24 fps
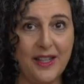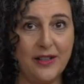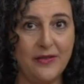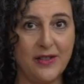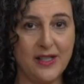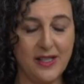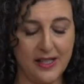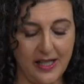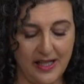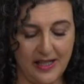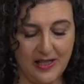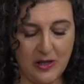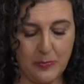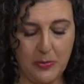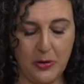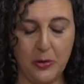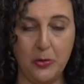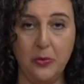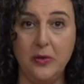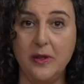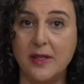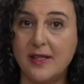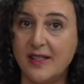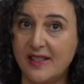of a
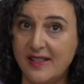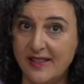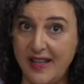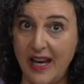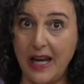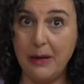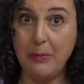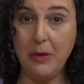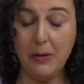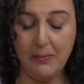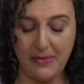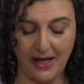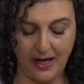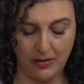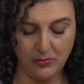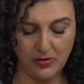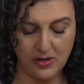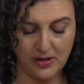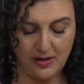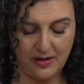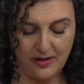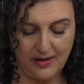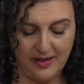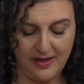teaspoon, the same
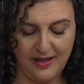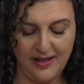amount,